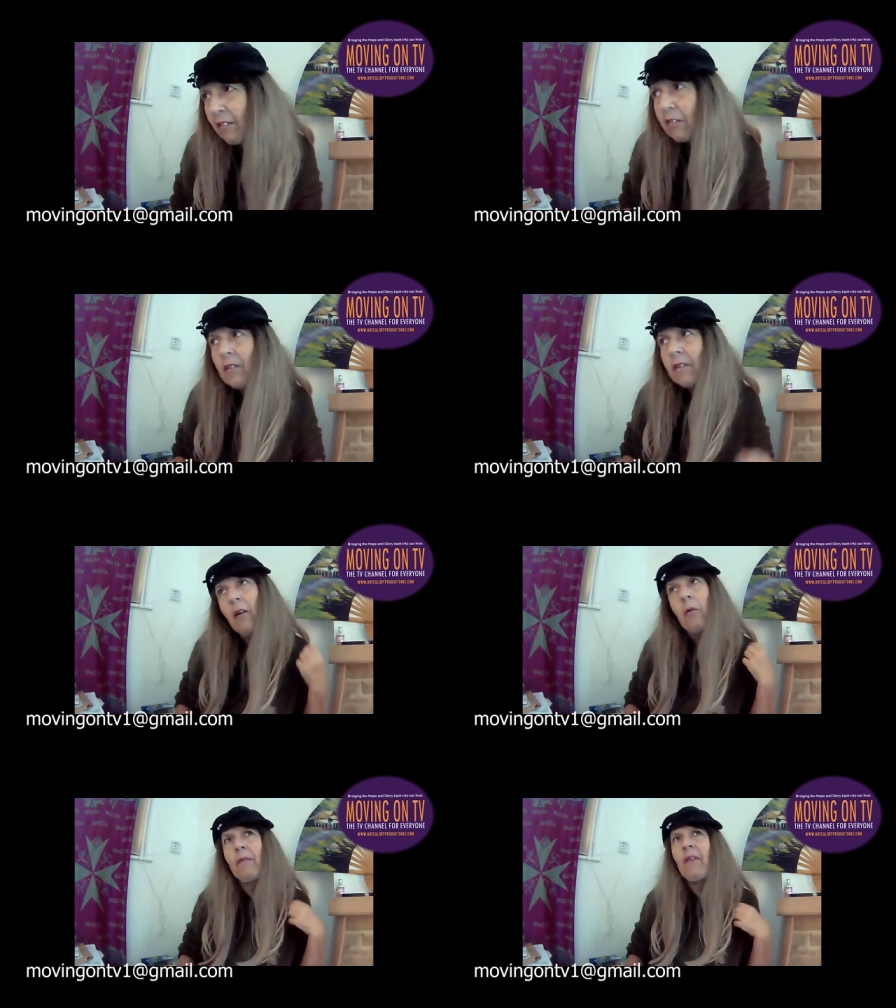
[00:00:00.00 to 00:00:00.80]
I've got
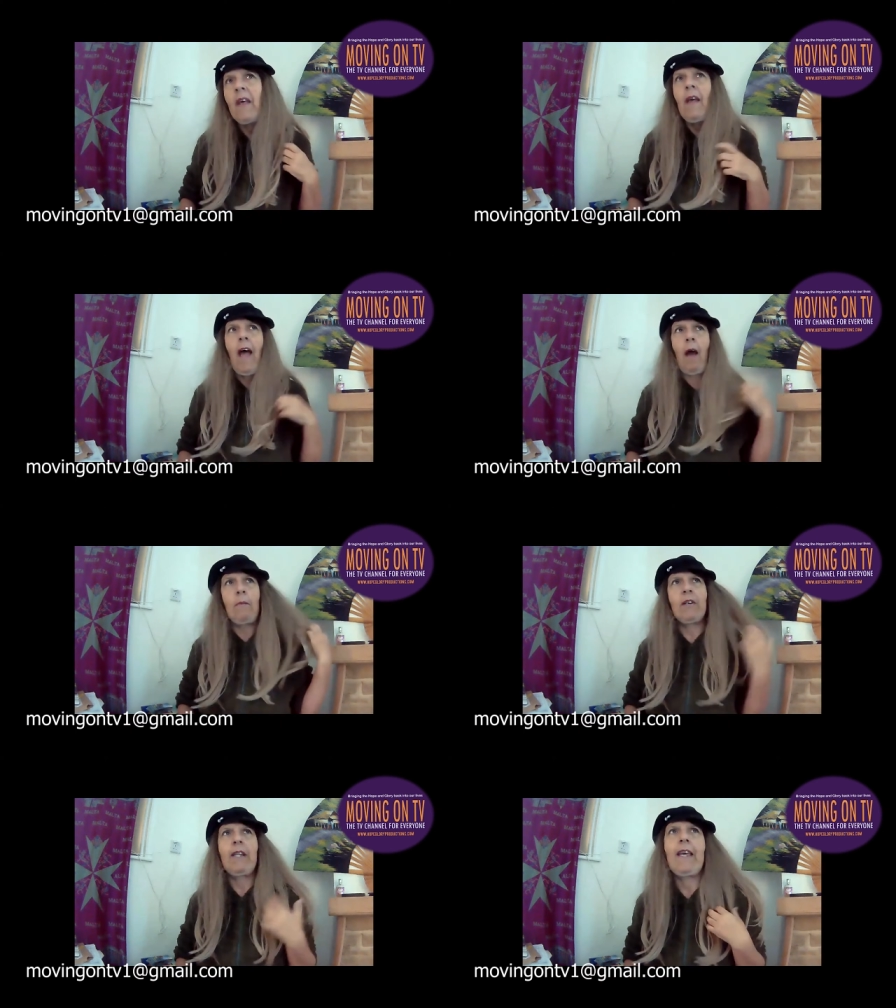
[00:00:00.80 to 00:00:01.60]
no one. How
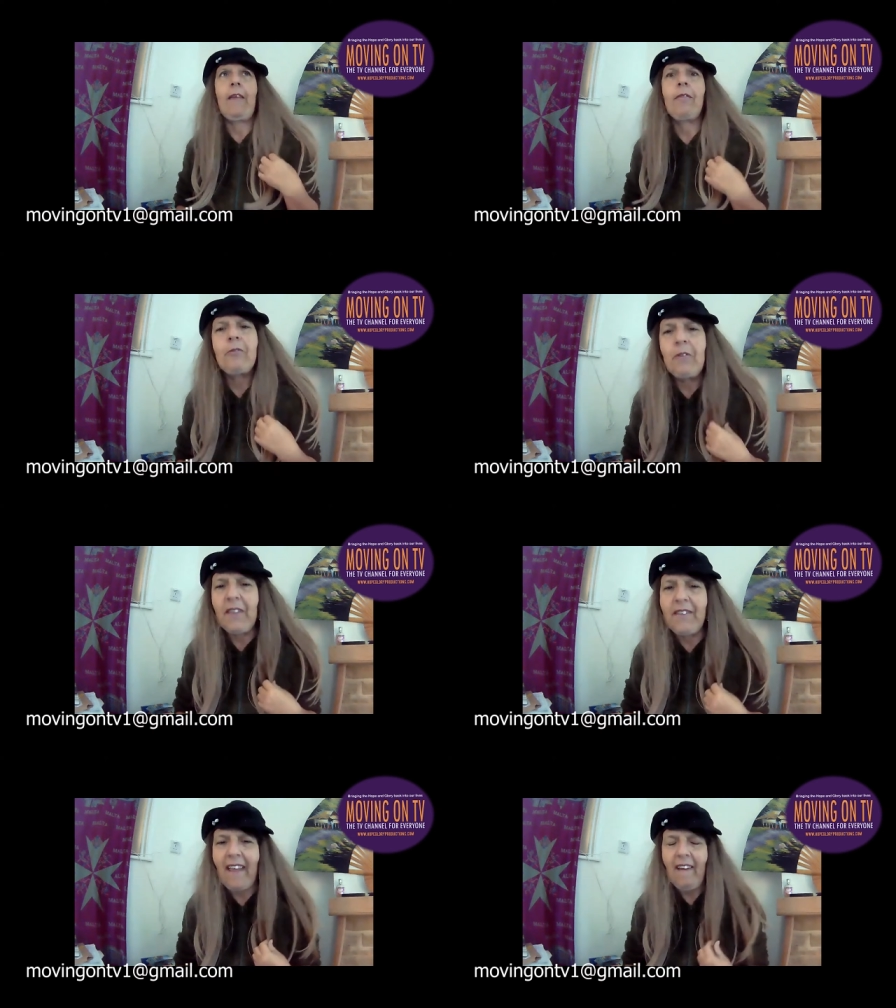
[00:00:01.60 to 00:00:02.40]
am I going to get through
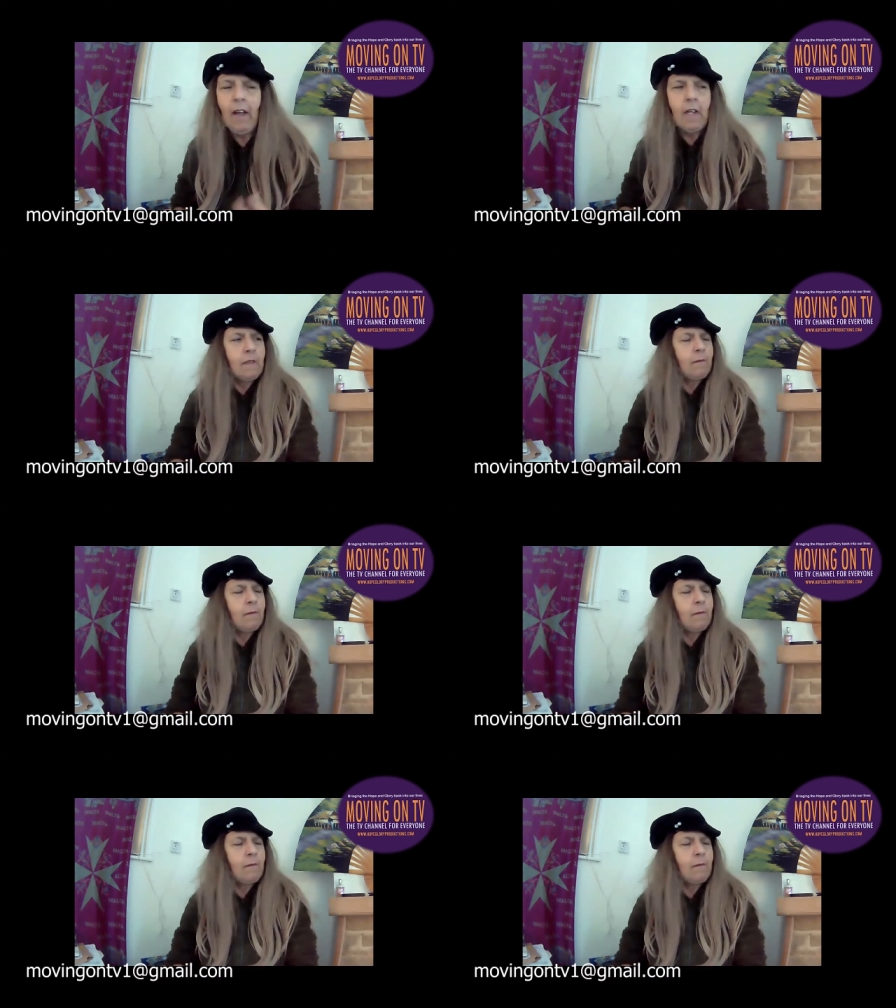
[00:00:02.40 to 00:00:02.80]
the day?